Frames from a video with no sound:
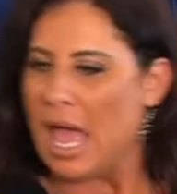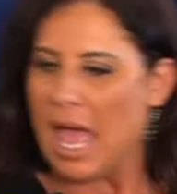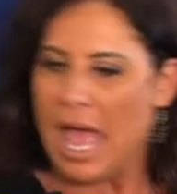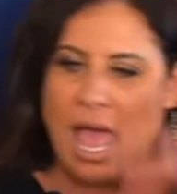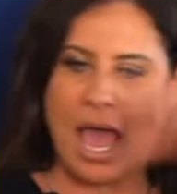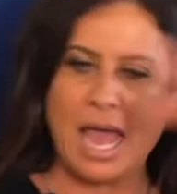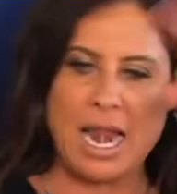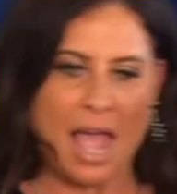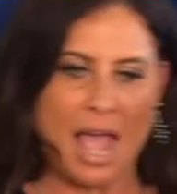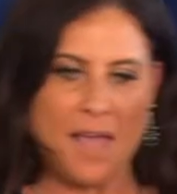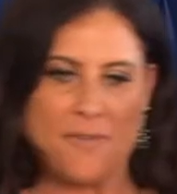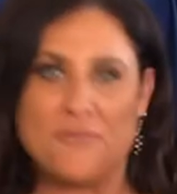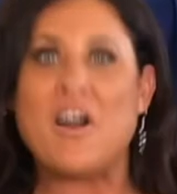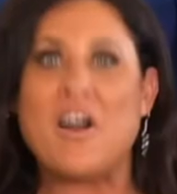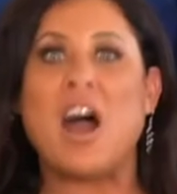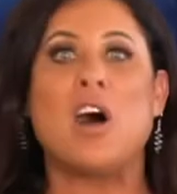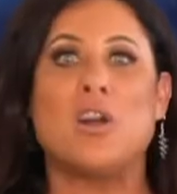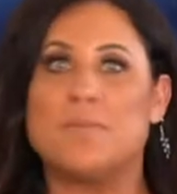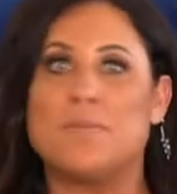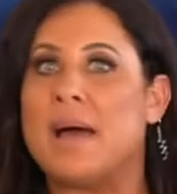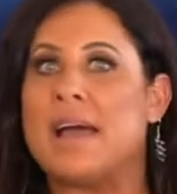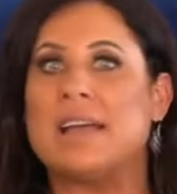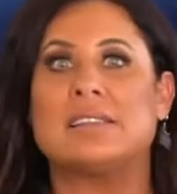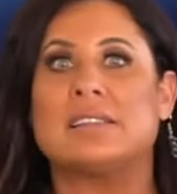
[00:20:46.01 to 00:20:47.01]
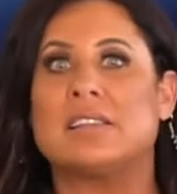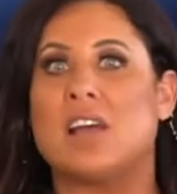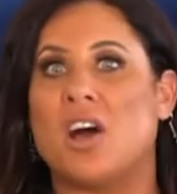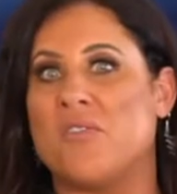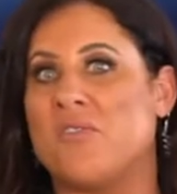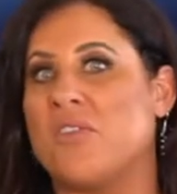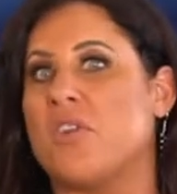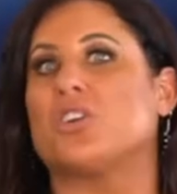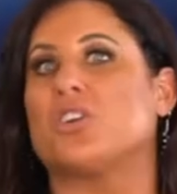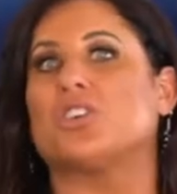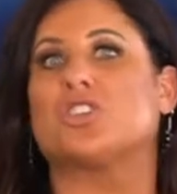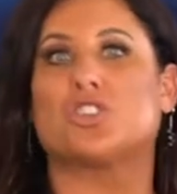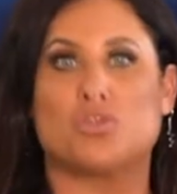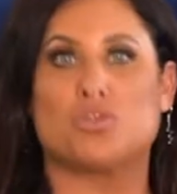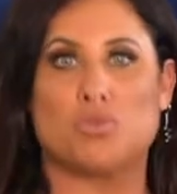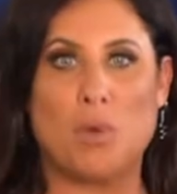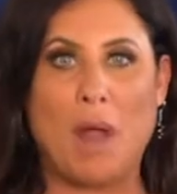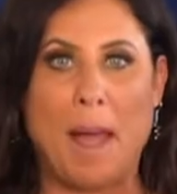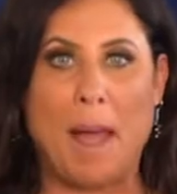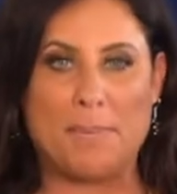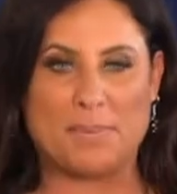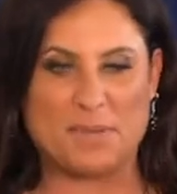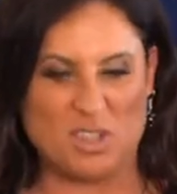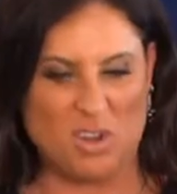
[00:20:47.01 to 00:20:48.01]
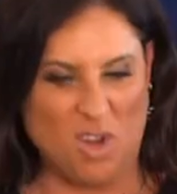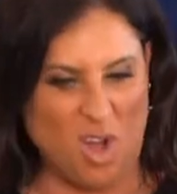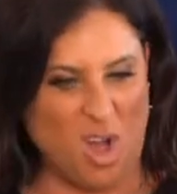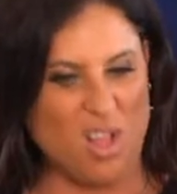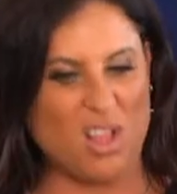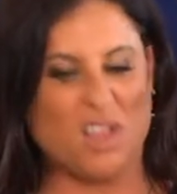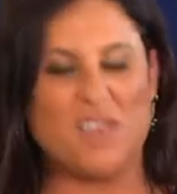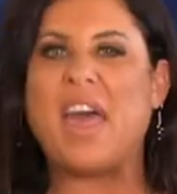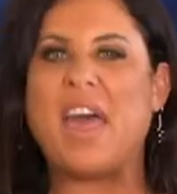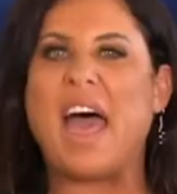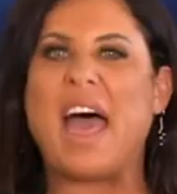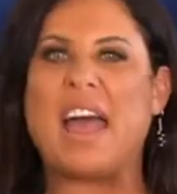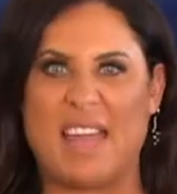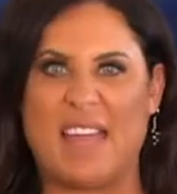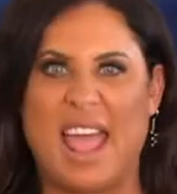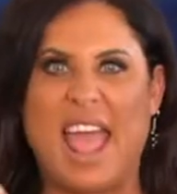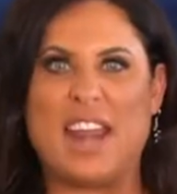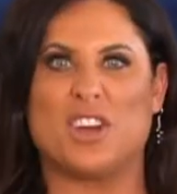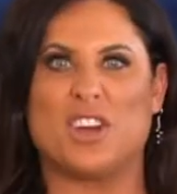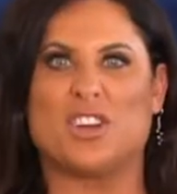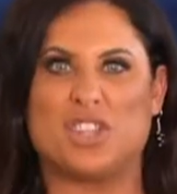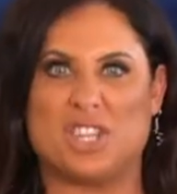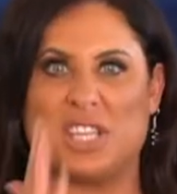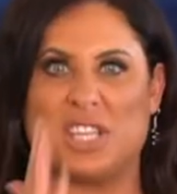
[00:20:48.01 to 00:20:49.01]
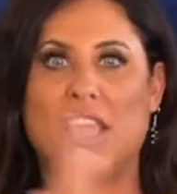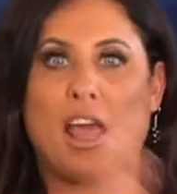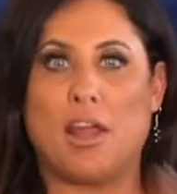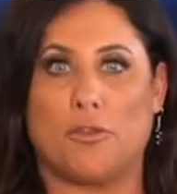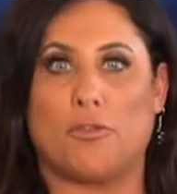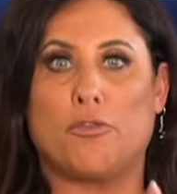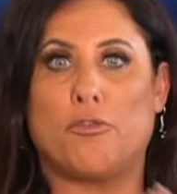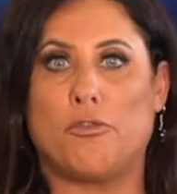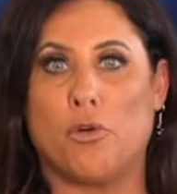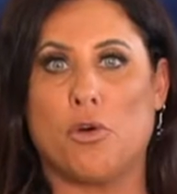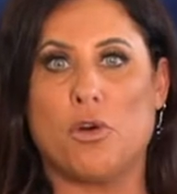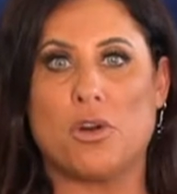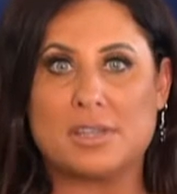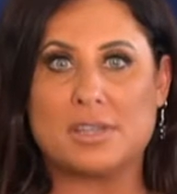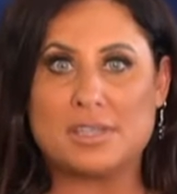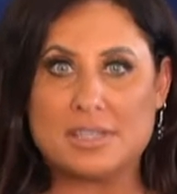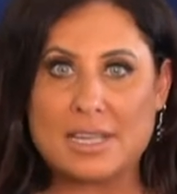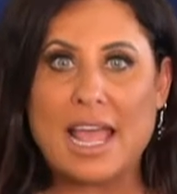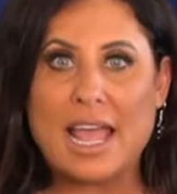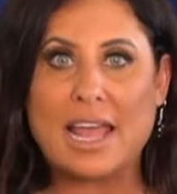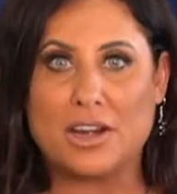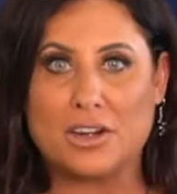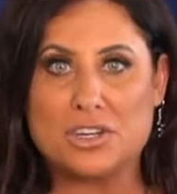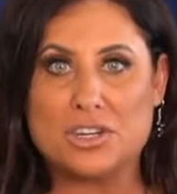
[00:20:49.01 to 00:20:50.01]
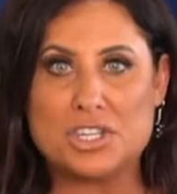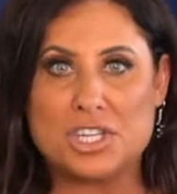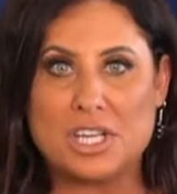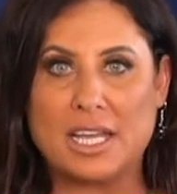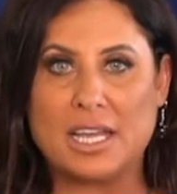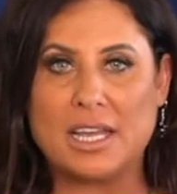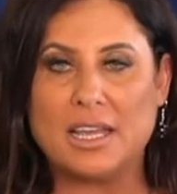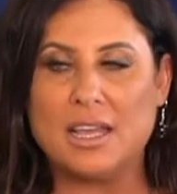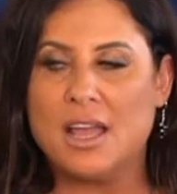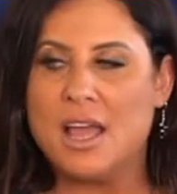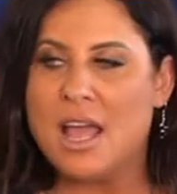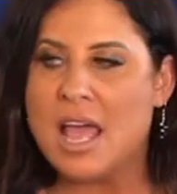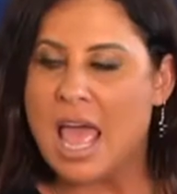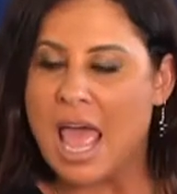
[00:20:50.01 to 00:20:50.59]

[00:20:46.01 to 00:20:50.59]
and I found myself very trapped in all of that energy and that force energy.